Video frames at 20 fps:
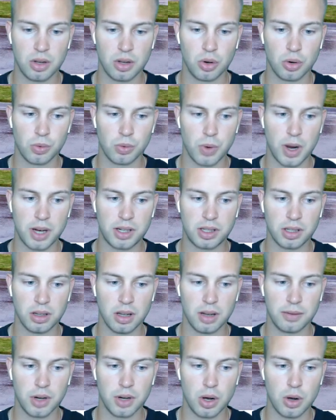or rental
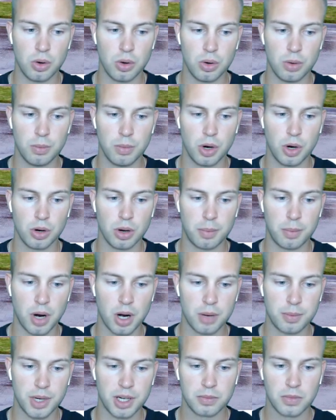of a home or
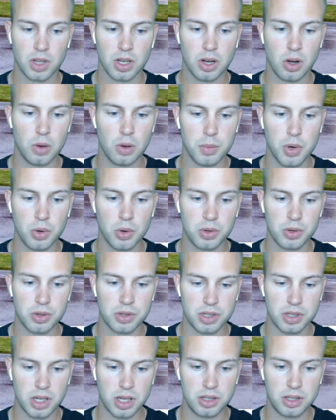apartment,
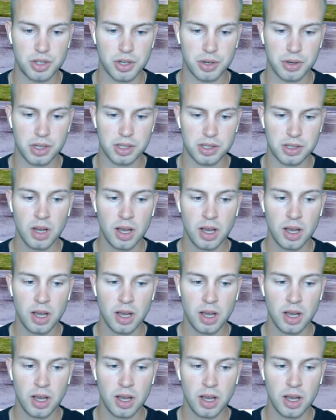homeowners insurance,